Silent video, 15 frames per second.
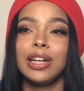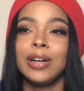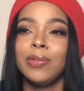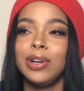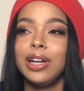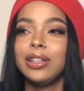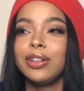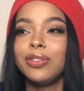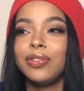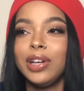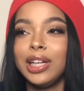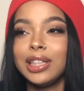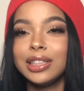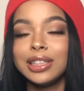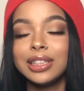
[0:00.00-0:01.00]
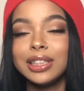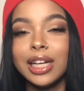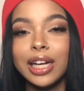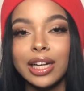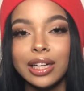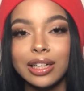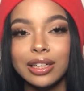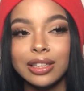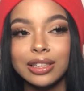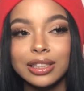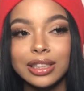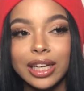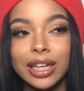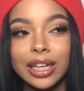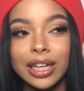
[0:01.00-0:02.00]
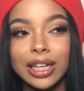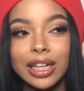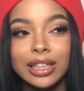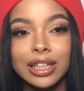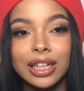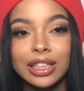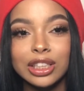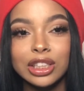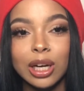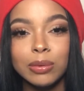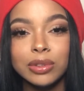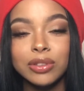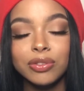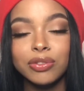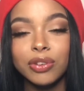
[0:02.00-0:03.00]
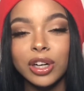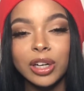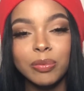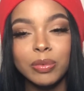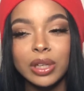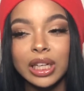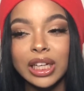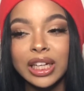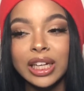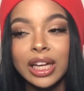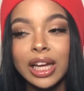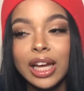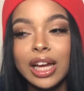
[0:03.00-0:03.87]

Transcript: coming down the fucking stairs, like, and he like jumped in front of me.